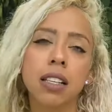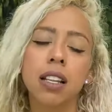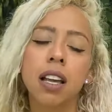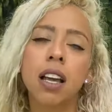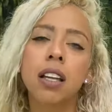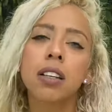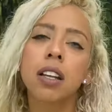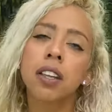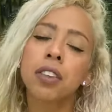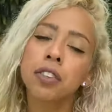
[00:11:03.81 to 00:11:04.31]

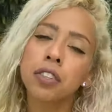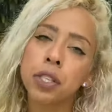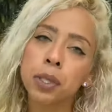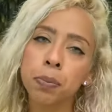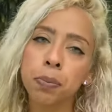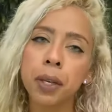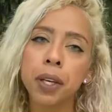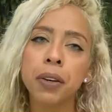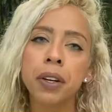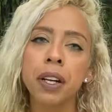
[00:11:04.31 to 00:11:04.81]
another
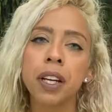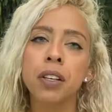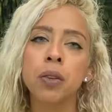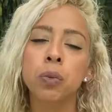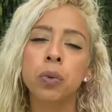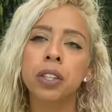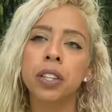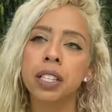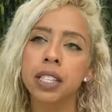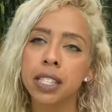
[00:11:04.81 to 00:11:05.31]
spirit
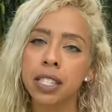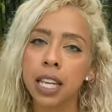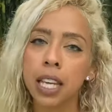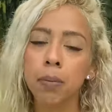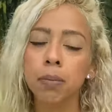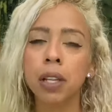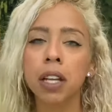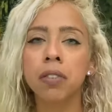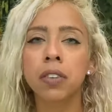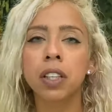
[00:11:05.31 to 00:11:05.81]
with the
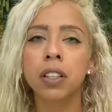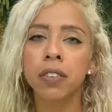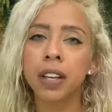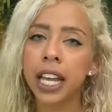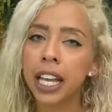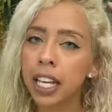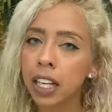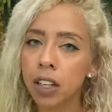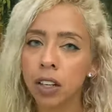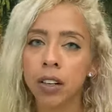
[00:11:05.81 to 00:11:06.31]
same level of
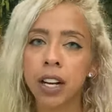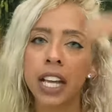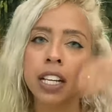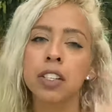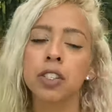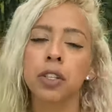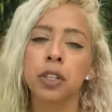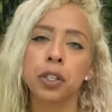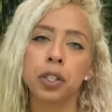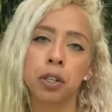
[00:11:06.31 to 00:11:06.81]
anger
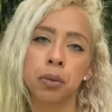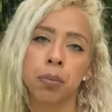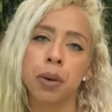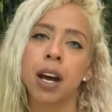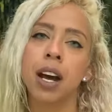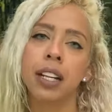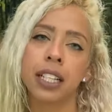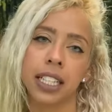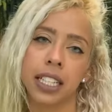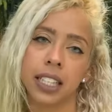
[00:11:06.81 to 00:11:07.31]
enter your
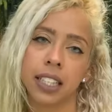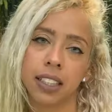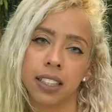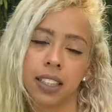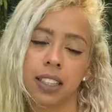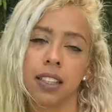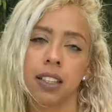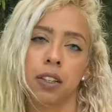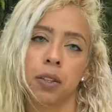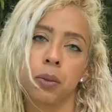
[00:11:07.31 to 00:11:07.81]
body
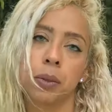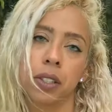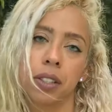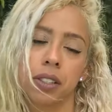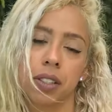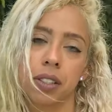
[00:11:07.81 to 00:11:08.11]
in other words